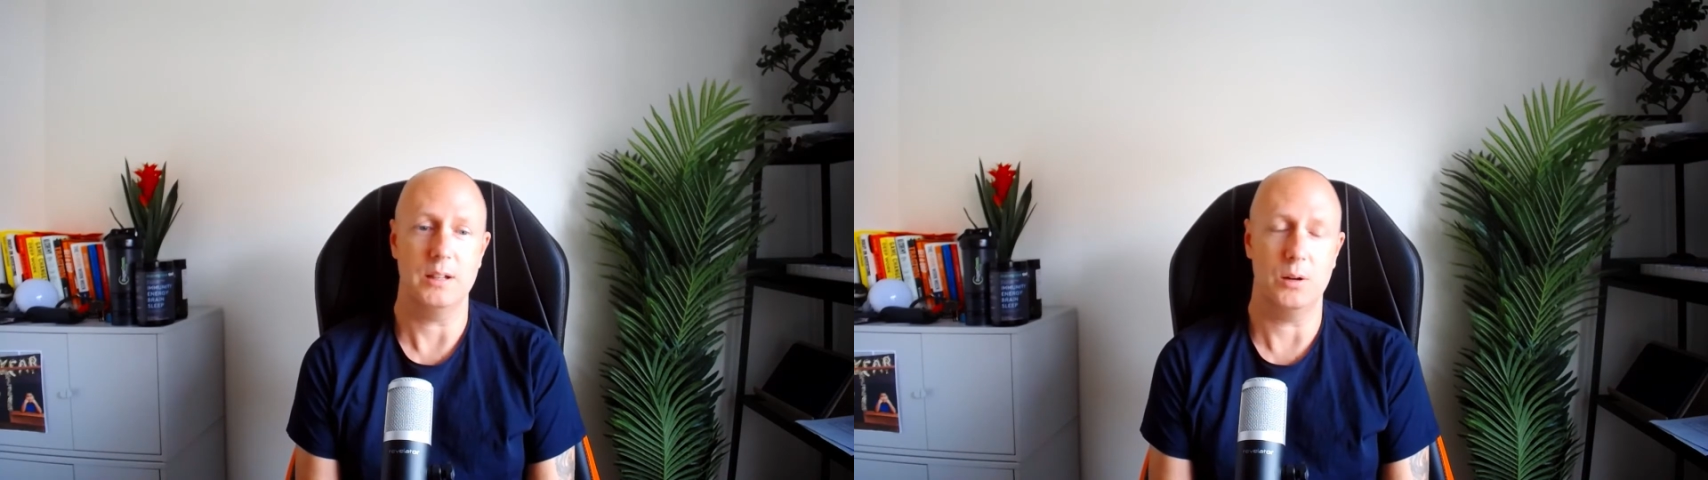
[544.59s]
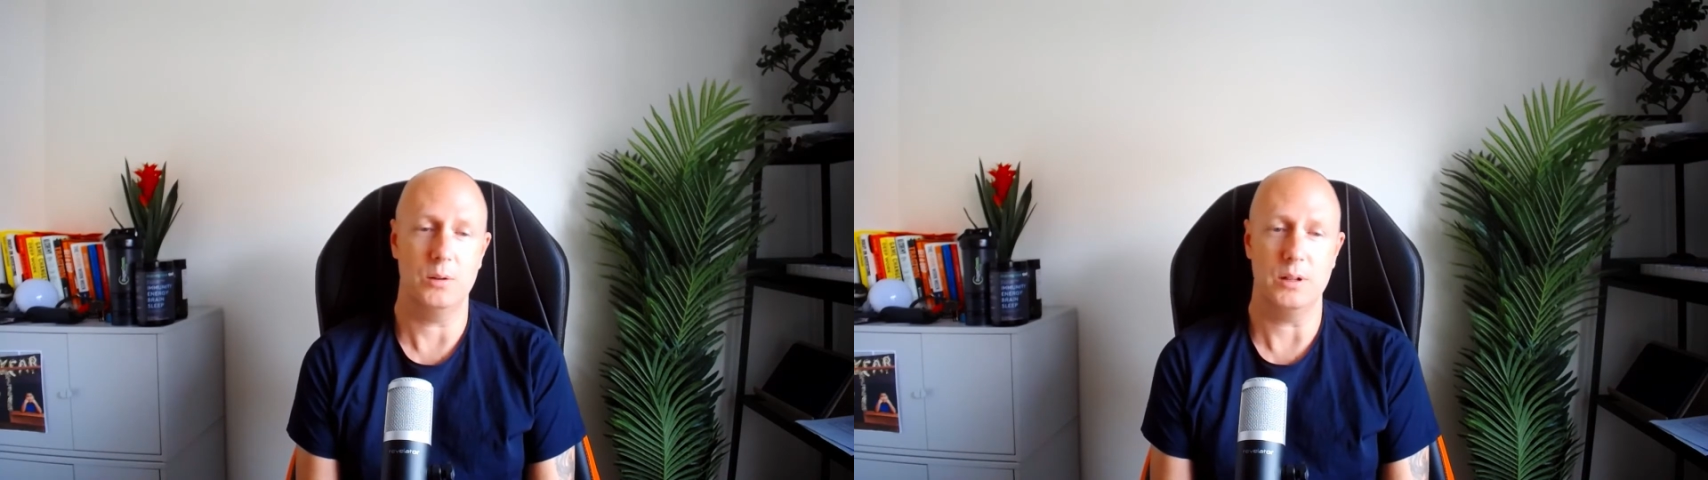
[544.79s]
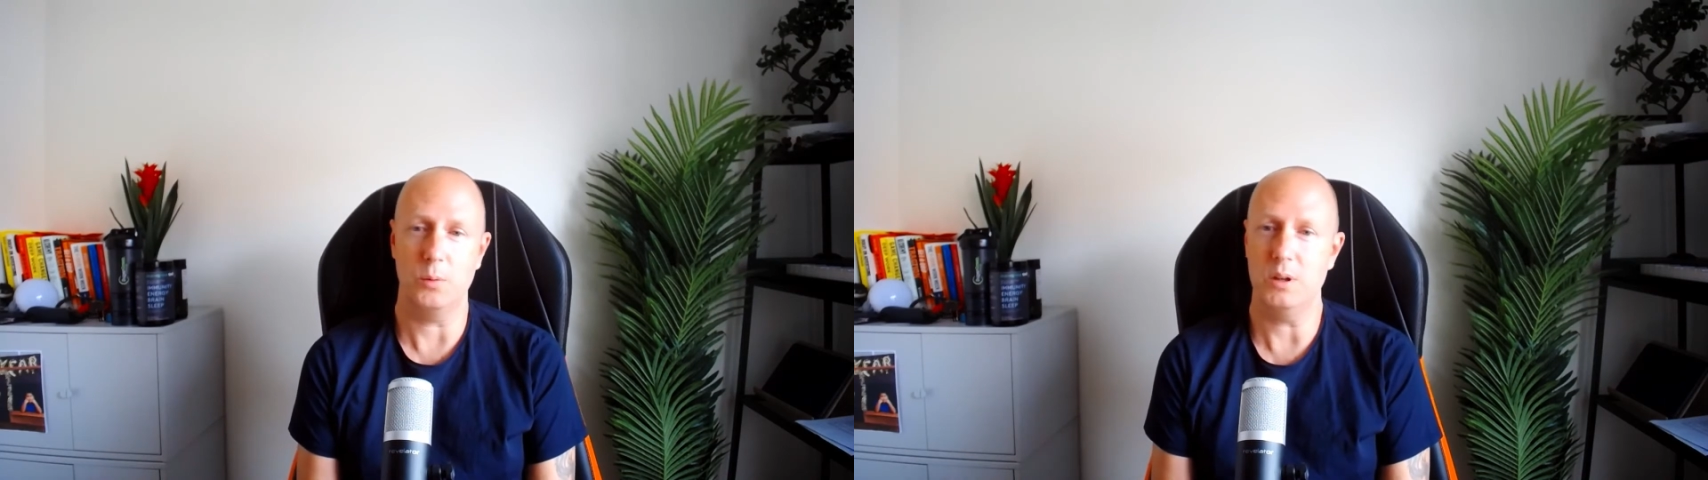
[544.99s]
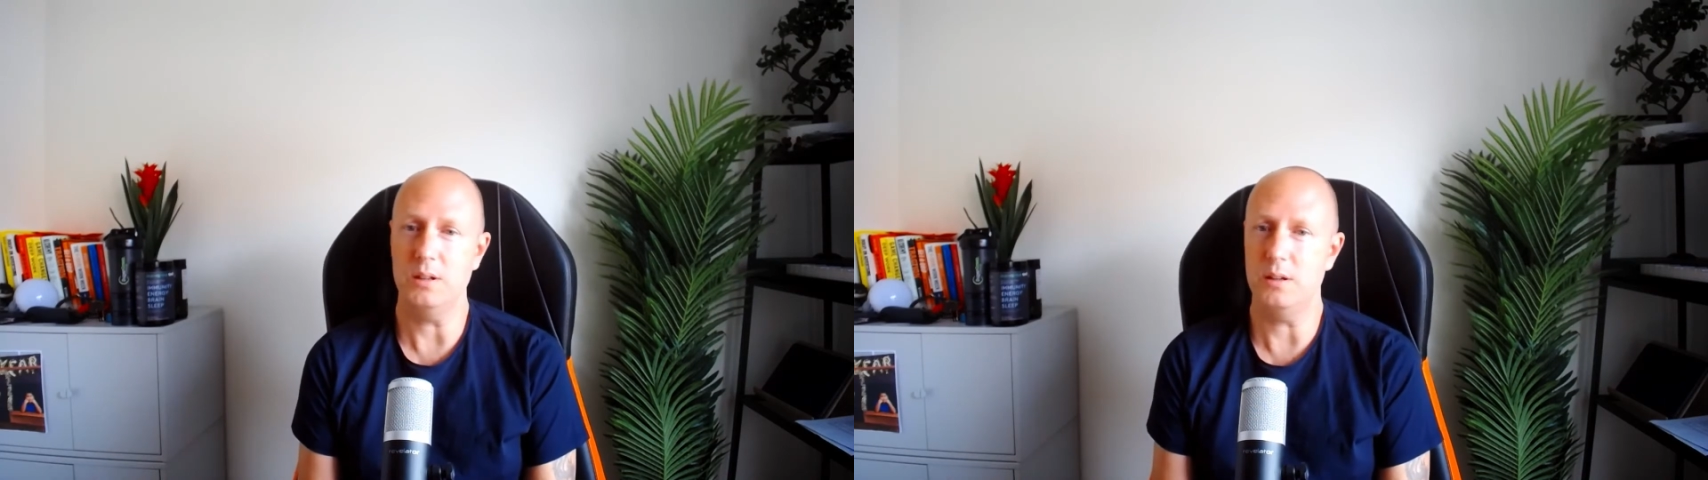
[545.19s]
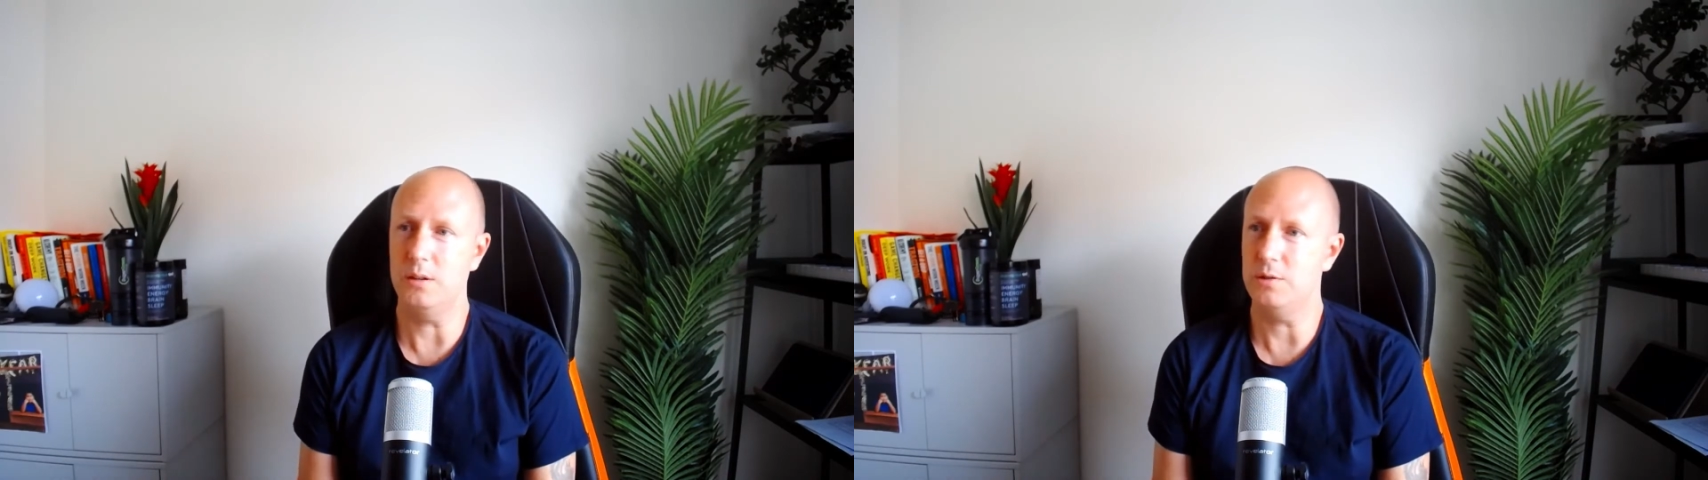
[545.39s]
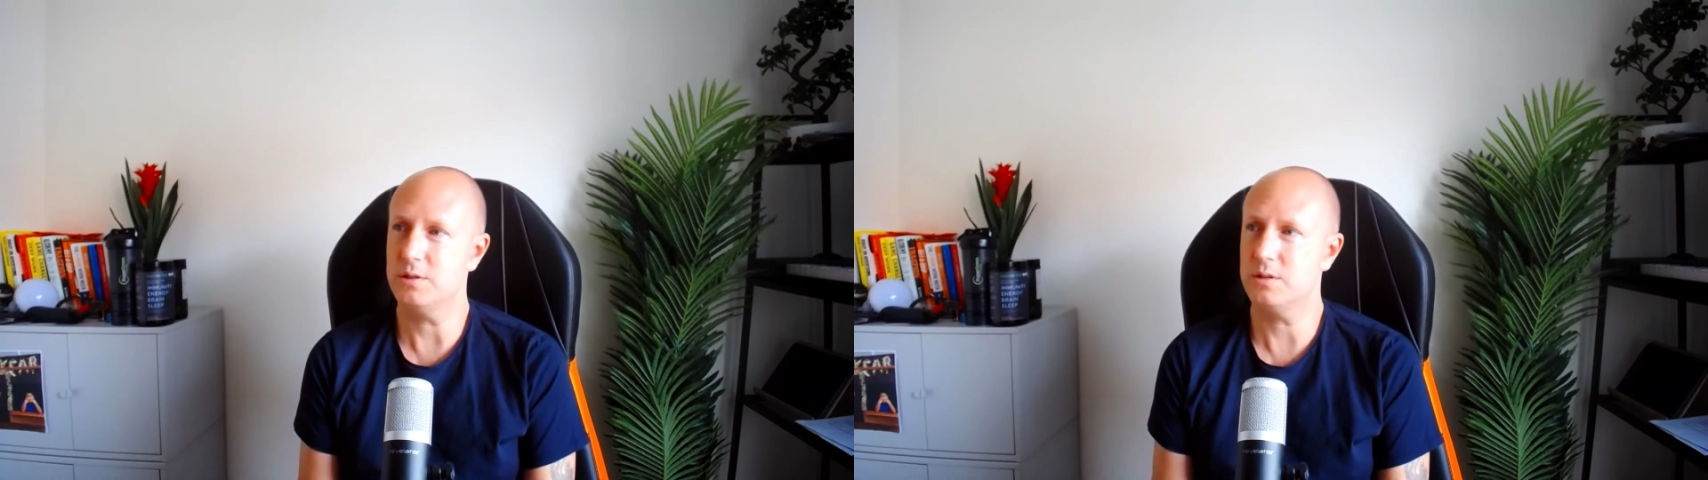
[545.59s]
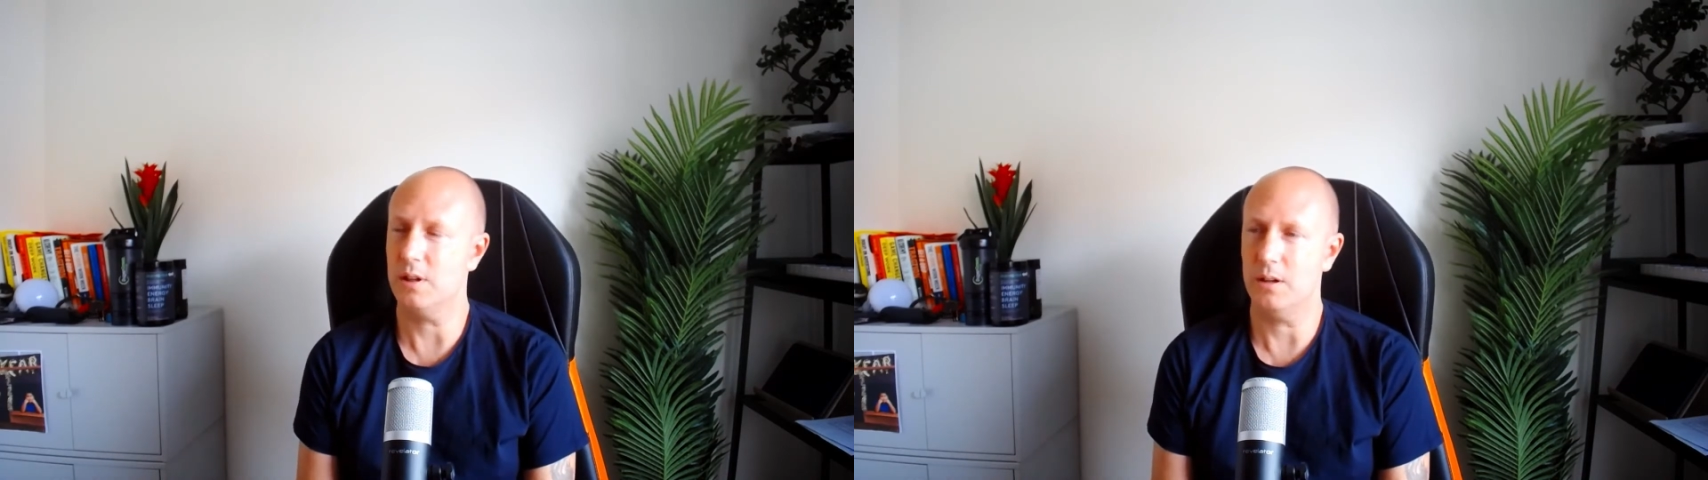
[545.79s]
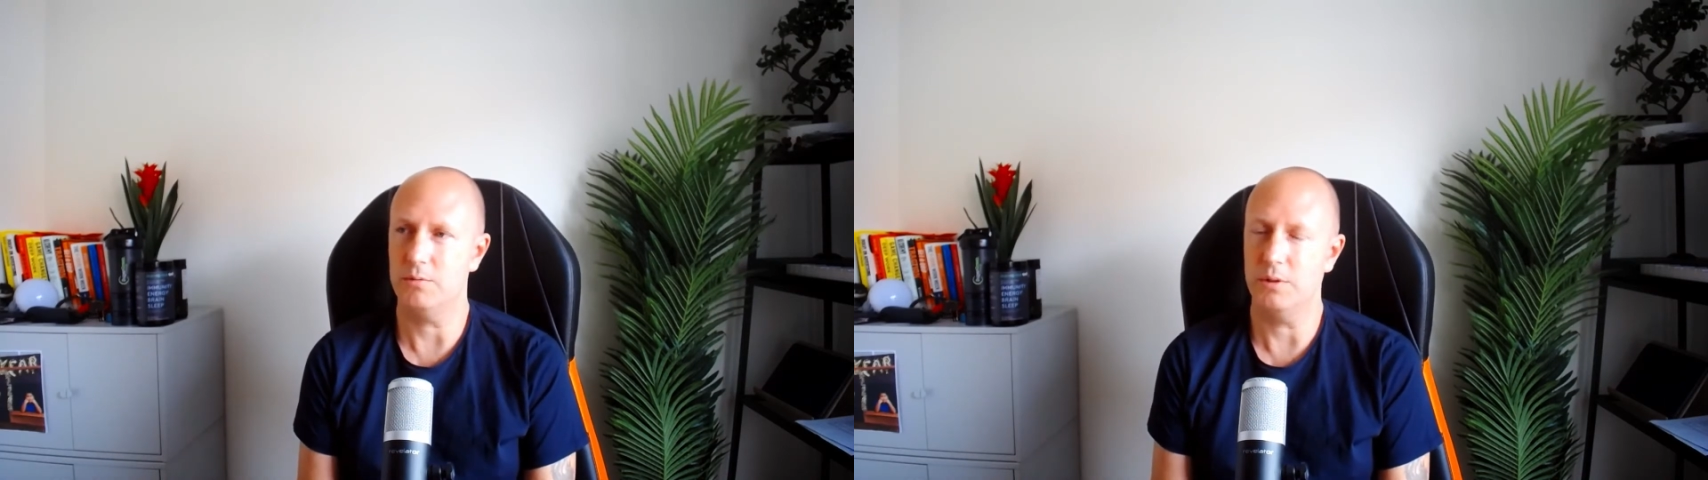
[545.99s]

Now, now we use uh,